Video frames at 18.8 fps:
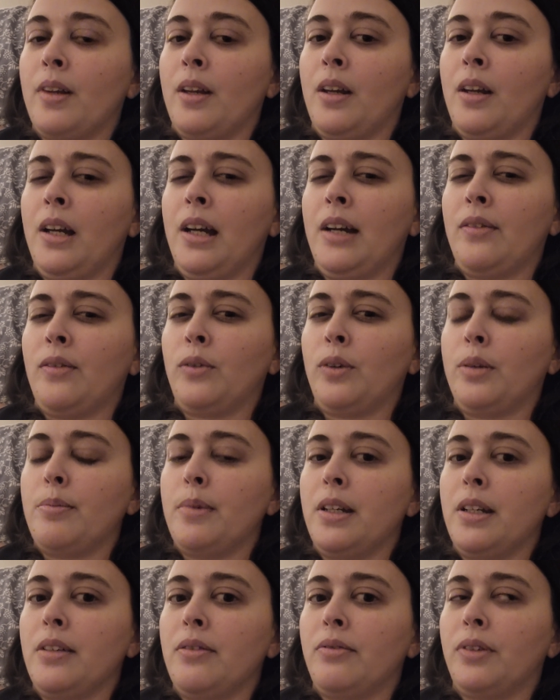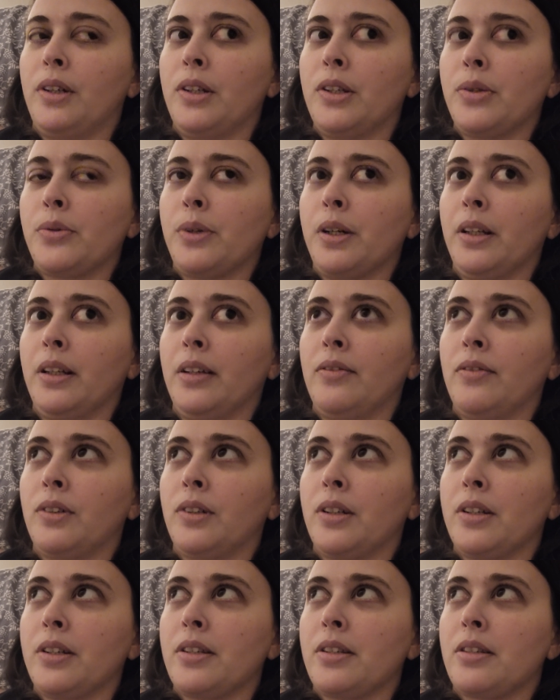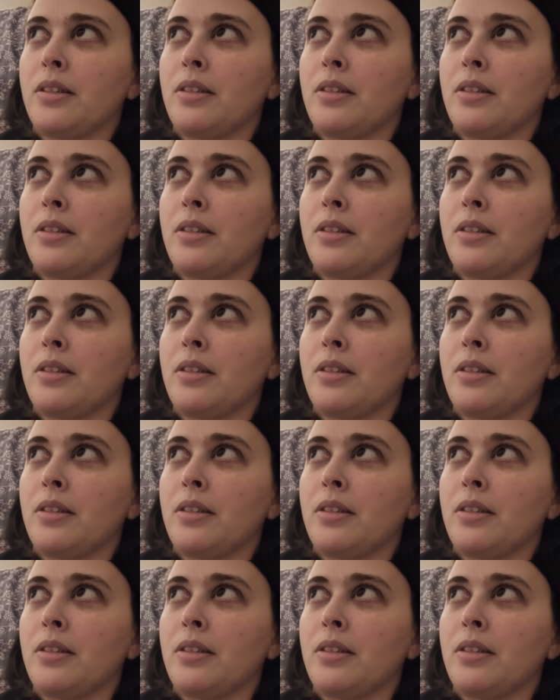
I haven't really made any friends where I lived because